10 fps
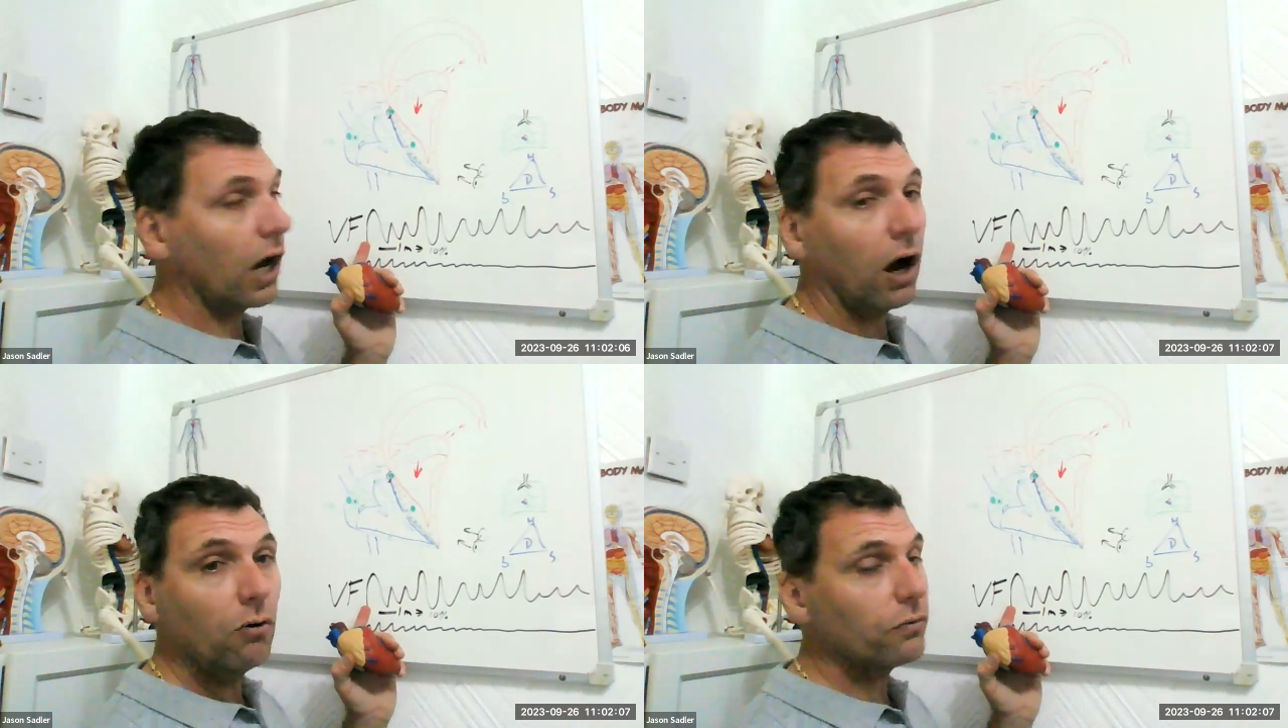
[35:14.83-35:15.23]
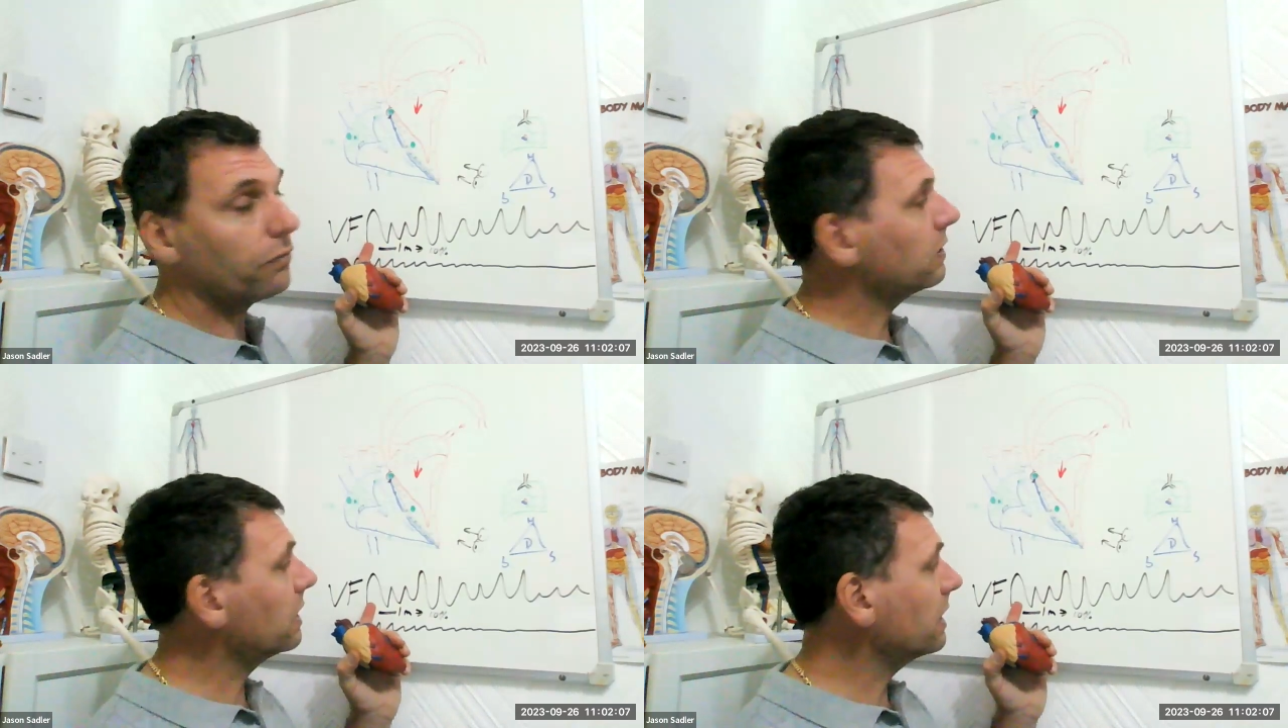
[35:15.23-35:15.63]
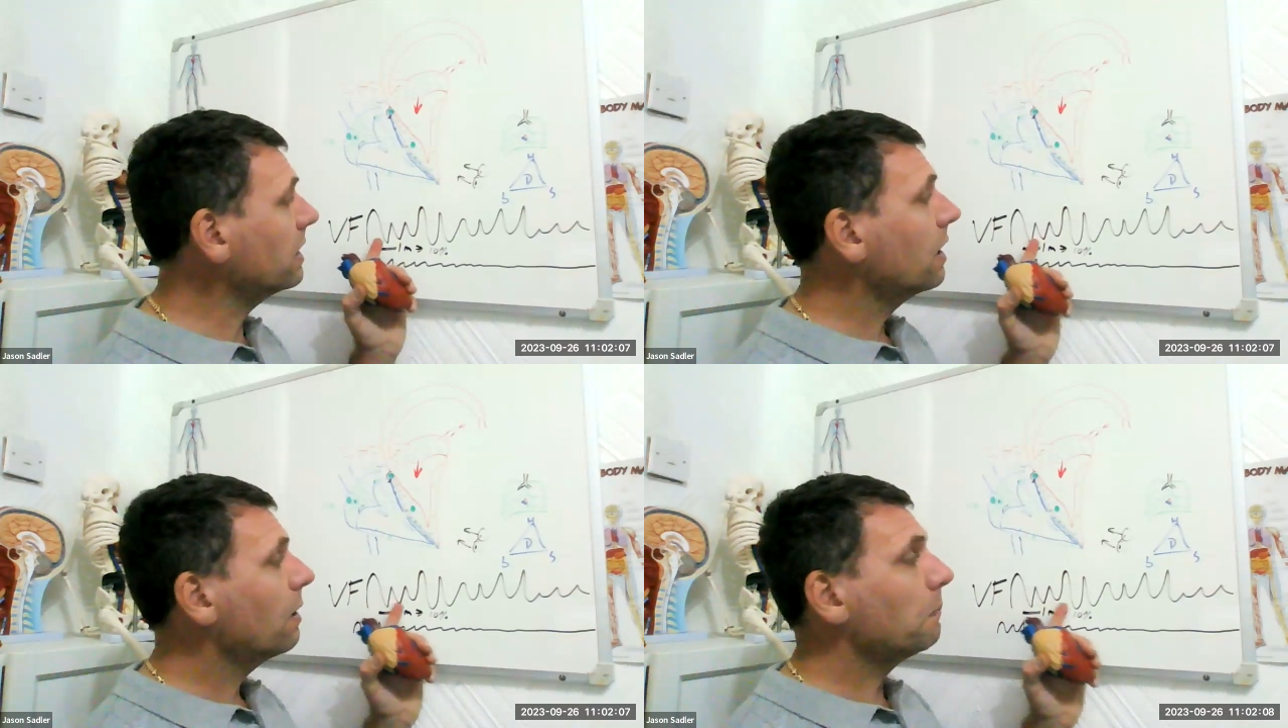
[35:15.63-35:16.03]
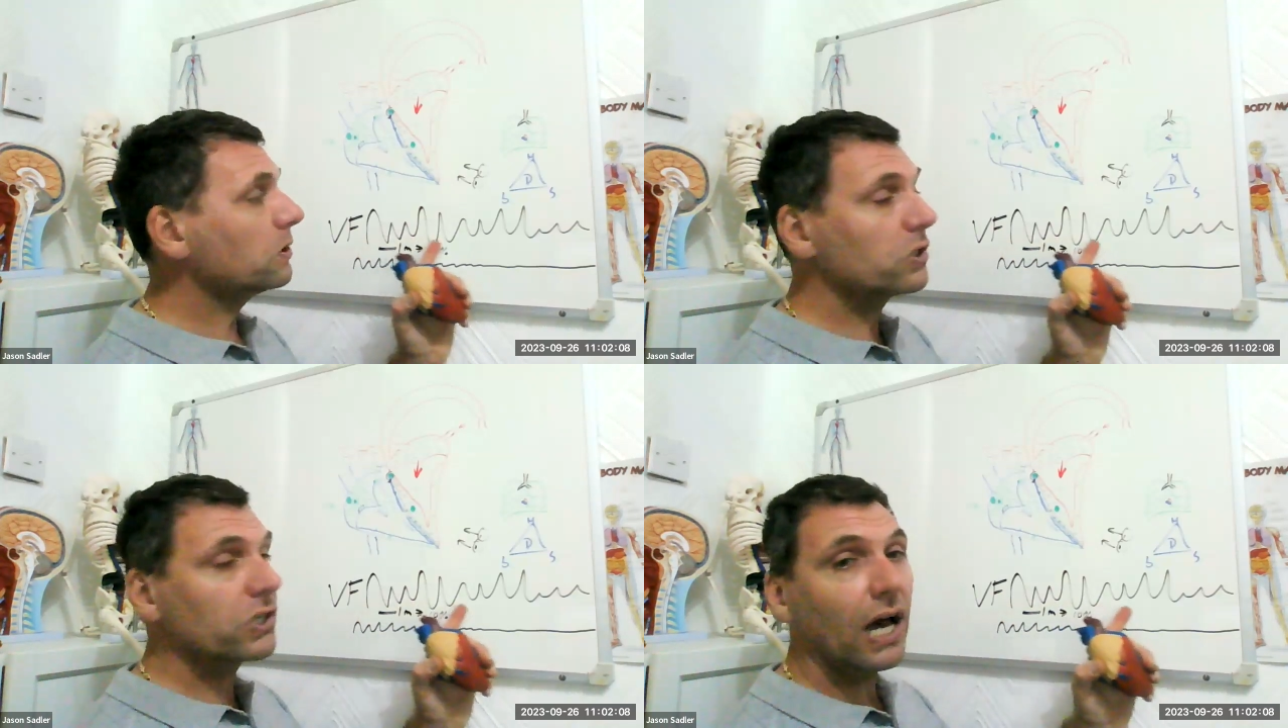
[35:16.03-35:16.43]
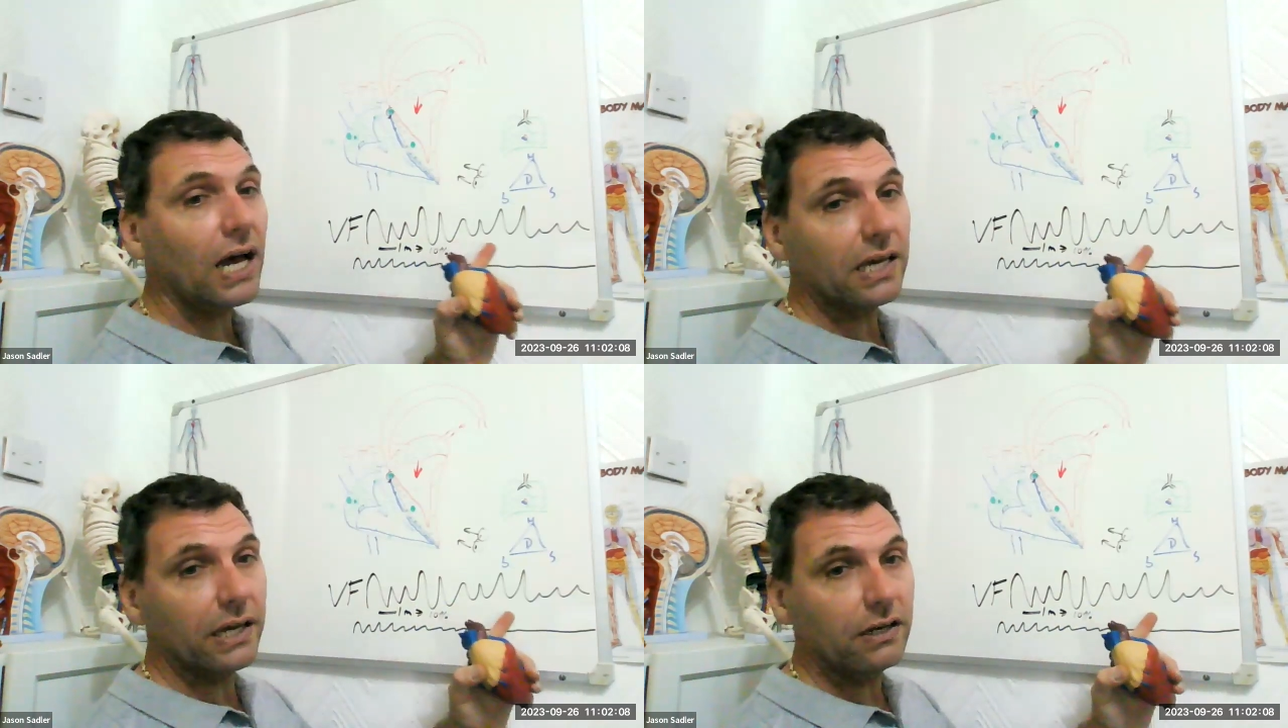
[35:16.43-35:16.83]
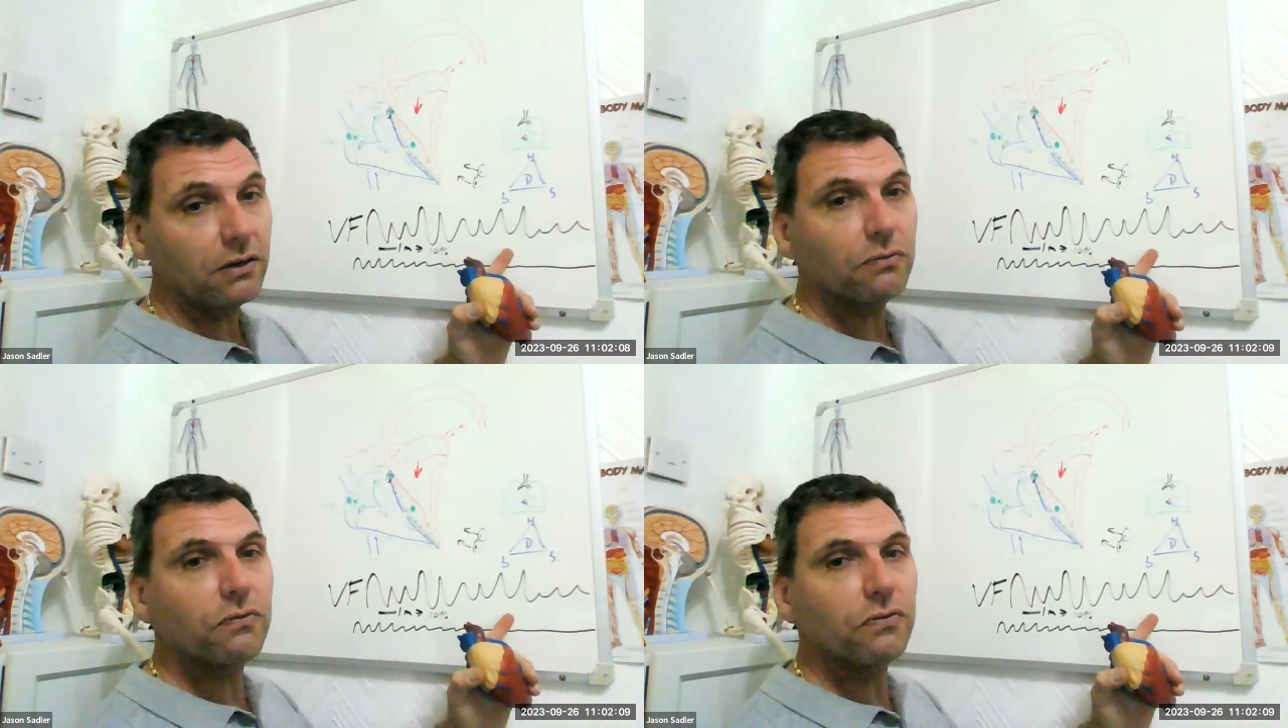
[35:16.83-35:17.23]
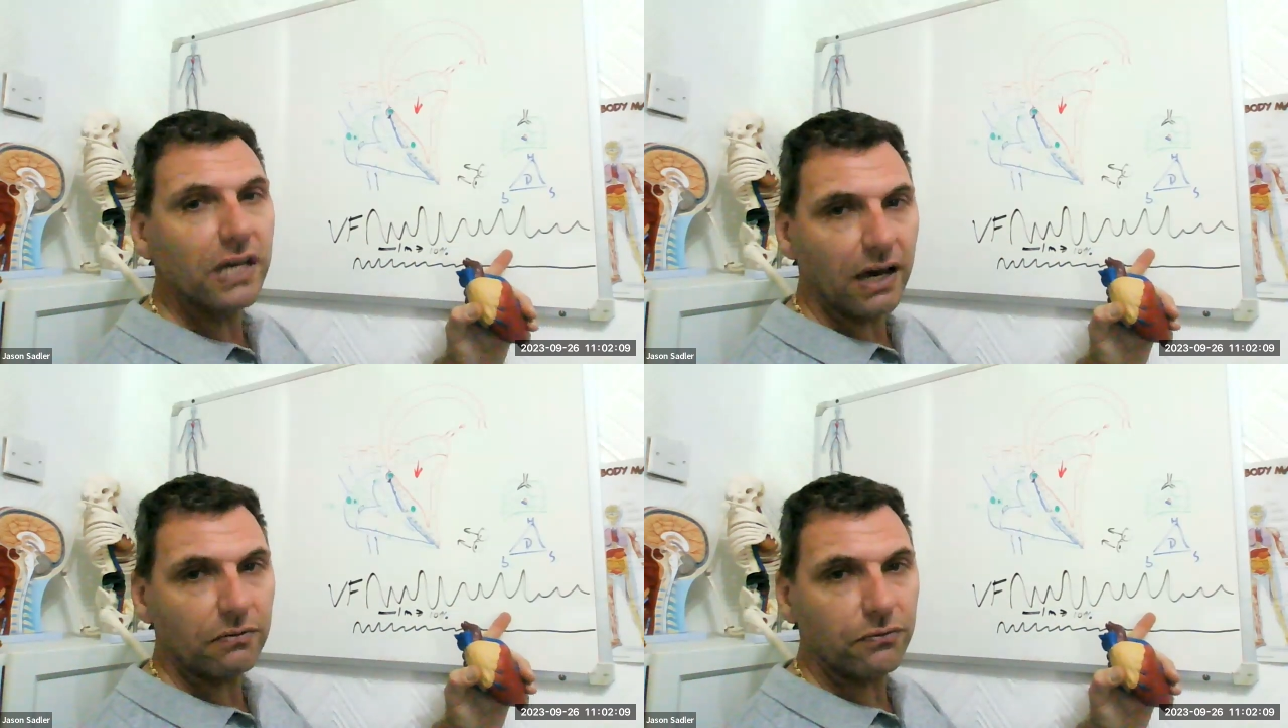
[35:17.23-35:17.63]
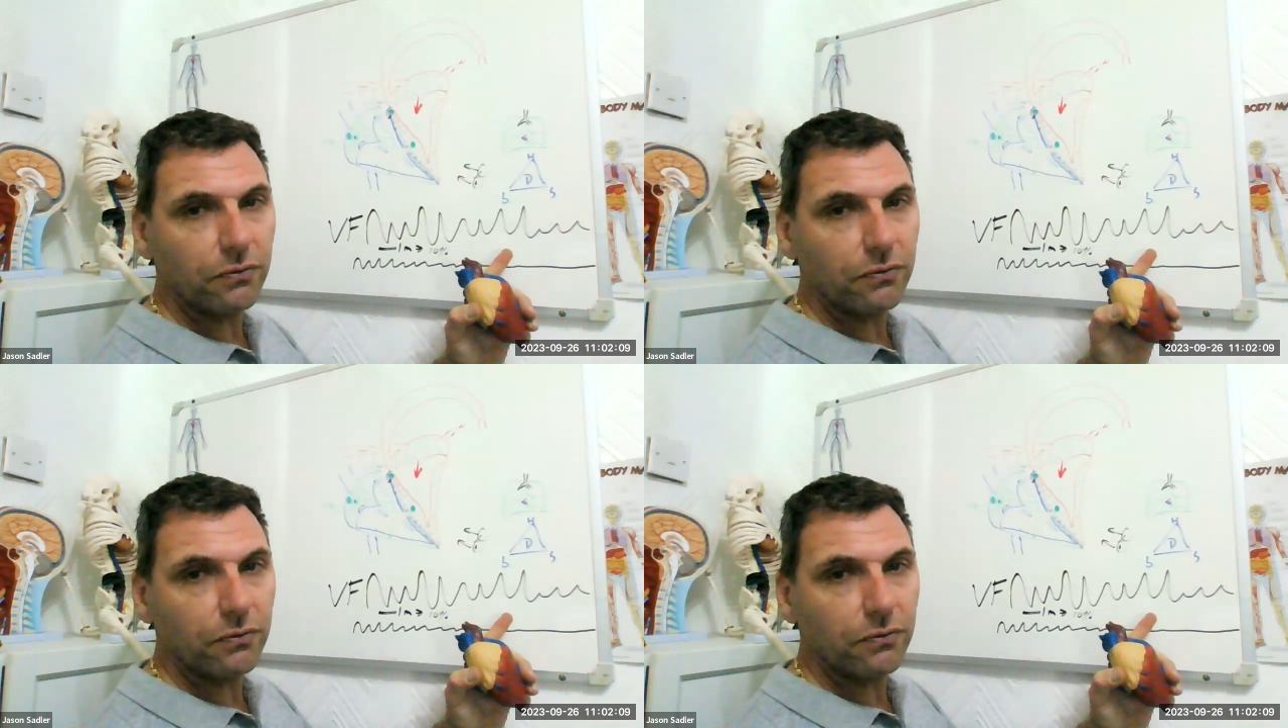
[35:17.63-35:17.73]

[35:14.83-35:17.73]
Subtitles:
hopefully maintain VF.